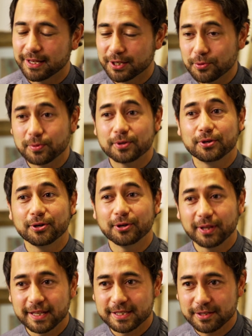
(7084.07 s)
You could
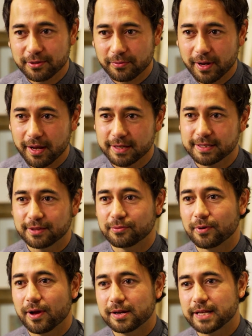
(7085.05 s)
listen to the ragas at the
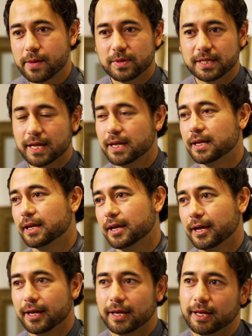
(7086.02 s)
wrong time of day,
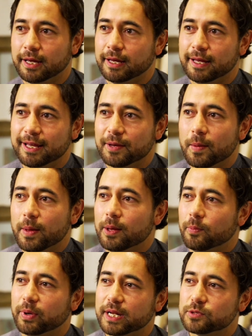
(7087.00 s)

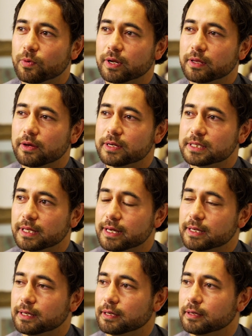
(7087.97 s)
but it's one of those
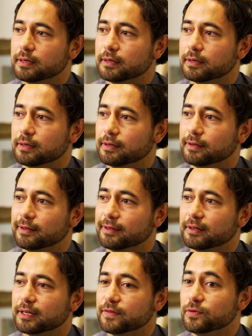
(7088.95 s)

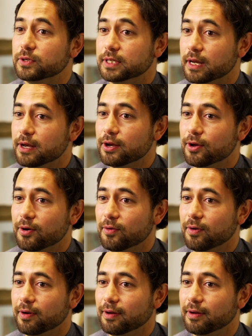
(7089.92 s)
if you didn't know,
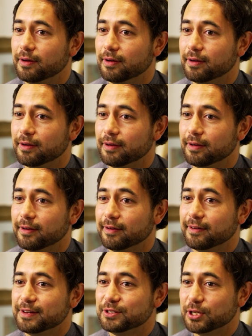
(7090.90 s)

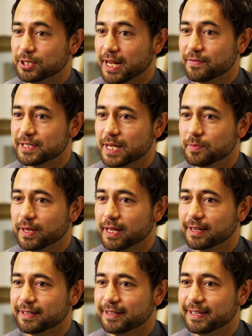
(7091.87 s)
does it have the same
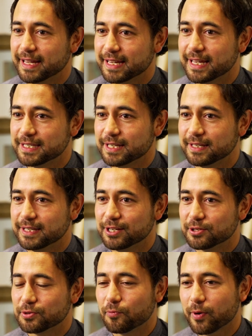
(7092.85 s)
is it
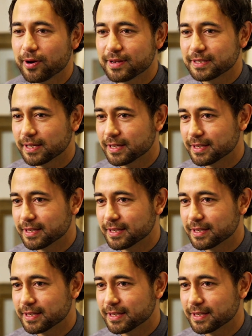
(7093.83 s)
so where is the